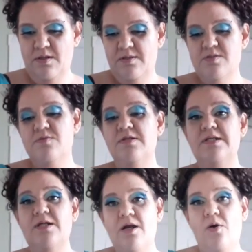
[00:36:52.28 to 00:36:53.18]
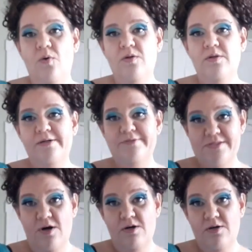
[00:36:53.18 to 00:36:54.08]
There's really not a whole lot of
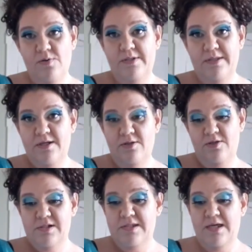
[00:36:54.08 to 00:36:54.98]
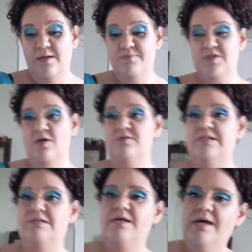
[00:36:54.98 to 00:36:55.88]
salt going in there. It looks like I'm
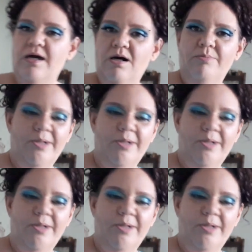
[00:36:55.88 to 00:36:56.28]
salting like hell.